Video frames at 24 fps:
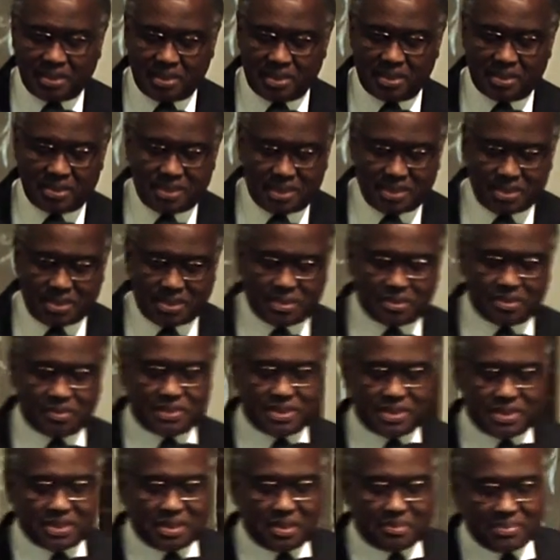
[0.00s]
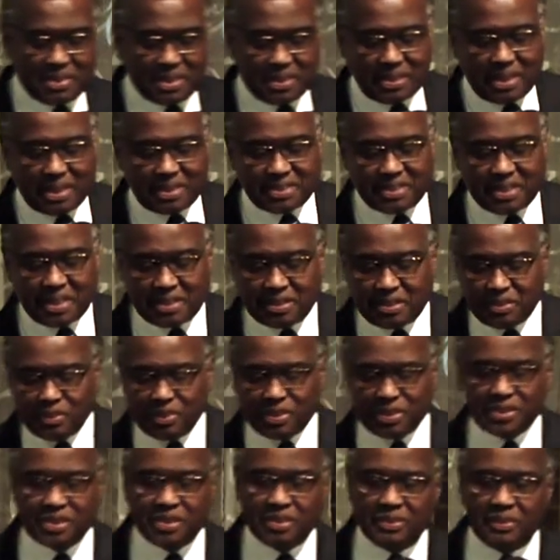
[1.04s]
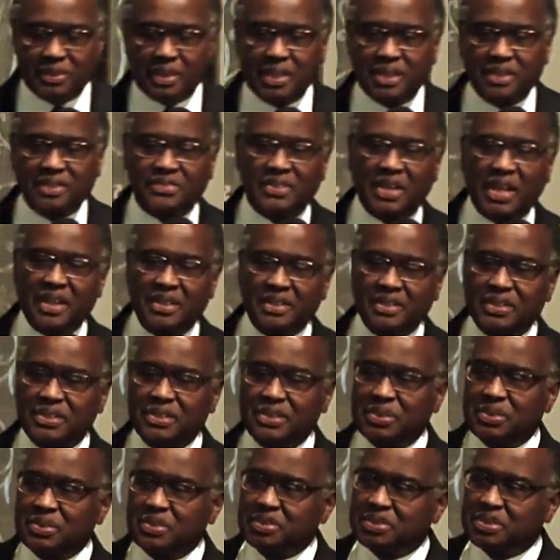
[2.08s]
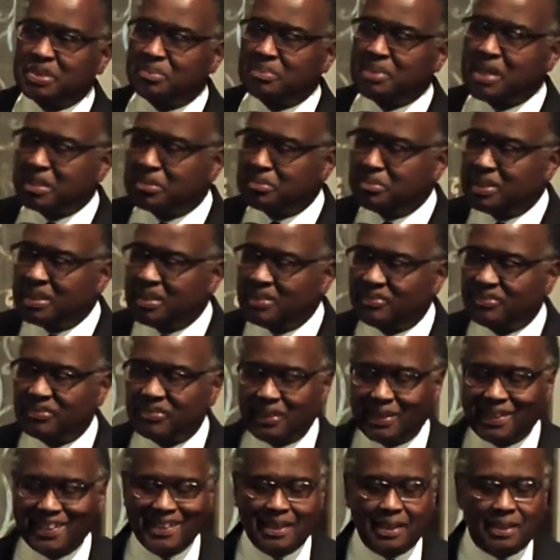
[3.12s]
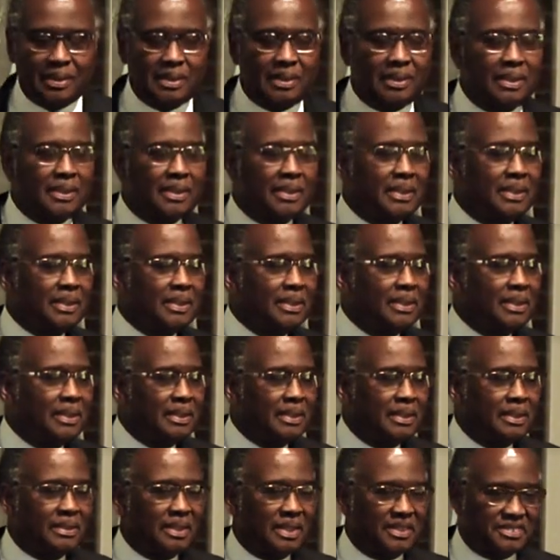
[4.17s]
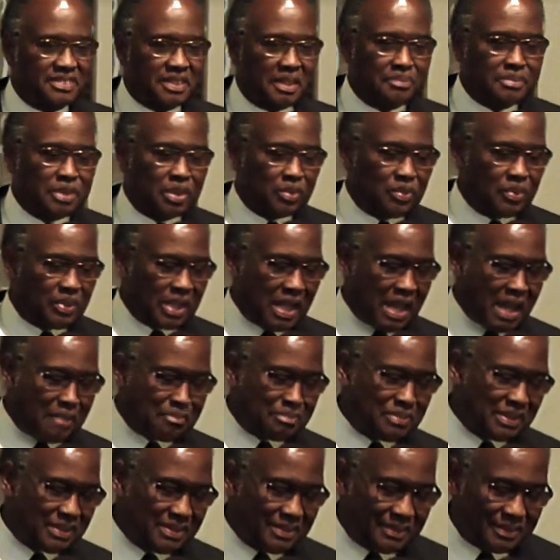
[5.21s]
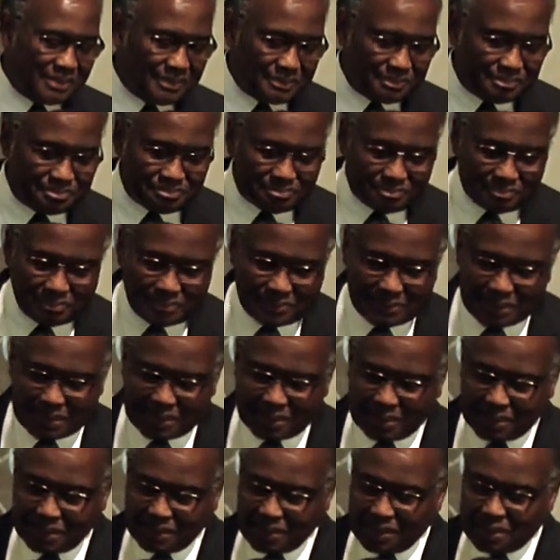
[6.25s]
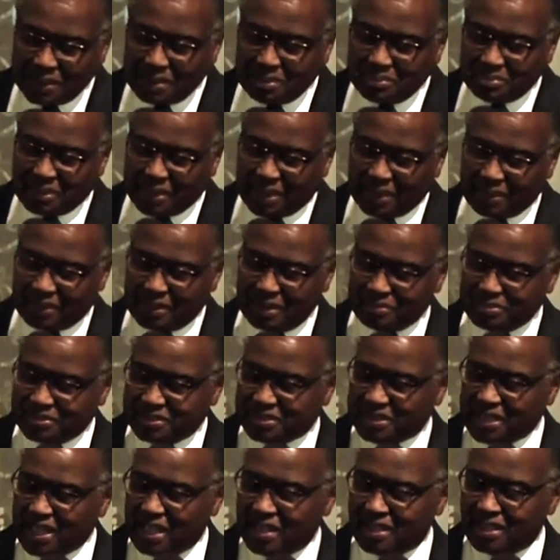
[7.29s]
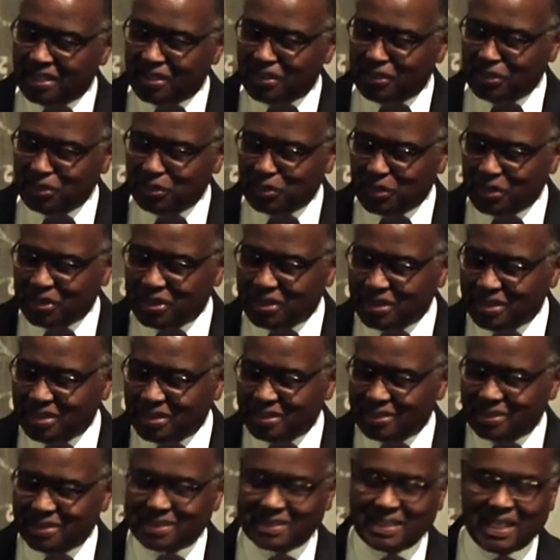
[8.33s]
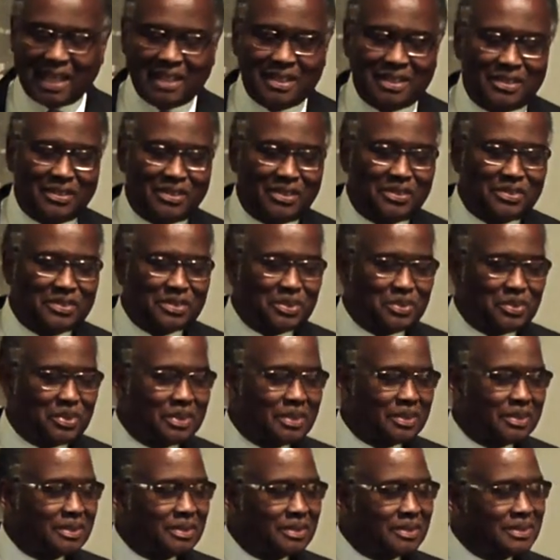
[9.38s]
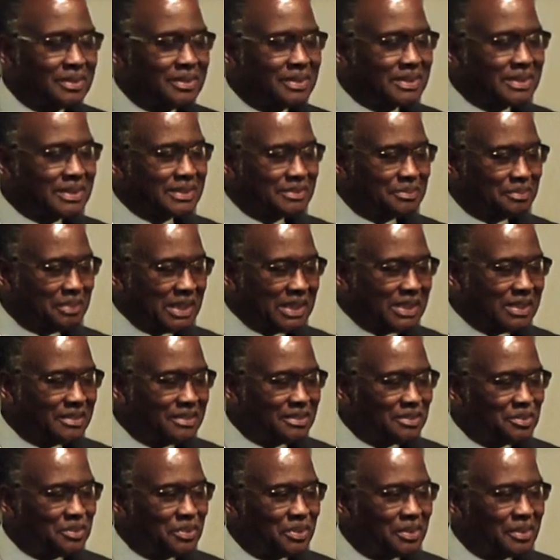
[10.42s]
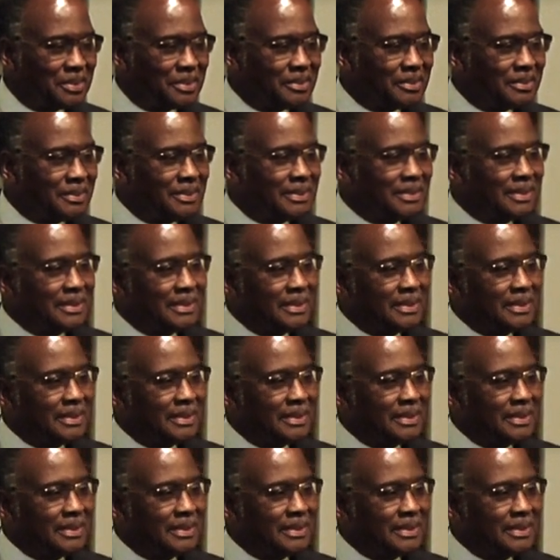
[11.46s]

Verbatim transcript: uh, it just it was something that Satan was really trying to use to make me afraid that something would happen. But I kept standing on the word, standing on the words speaking the word.